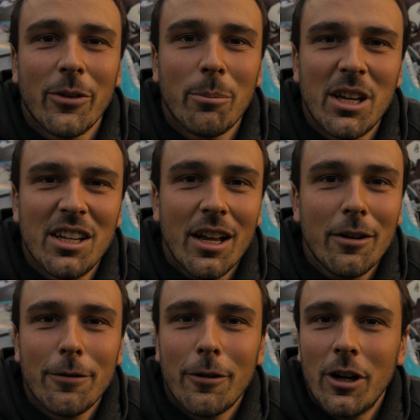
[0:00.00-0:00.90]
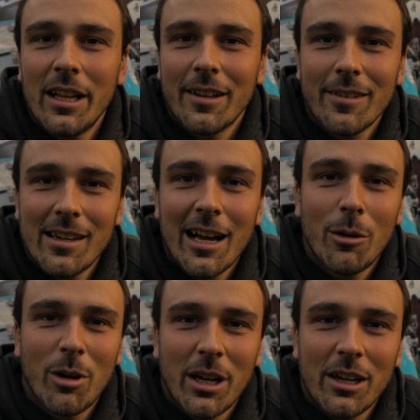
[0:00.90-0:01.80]
speed and foiling and
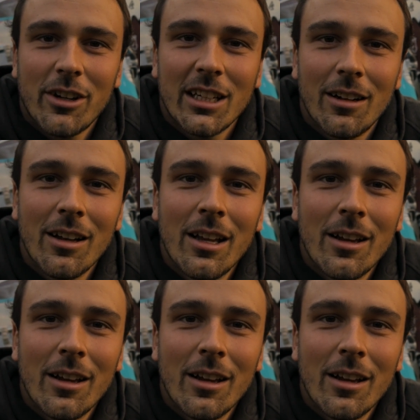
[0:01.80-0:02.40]
slalom on my channel,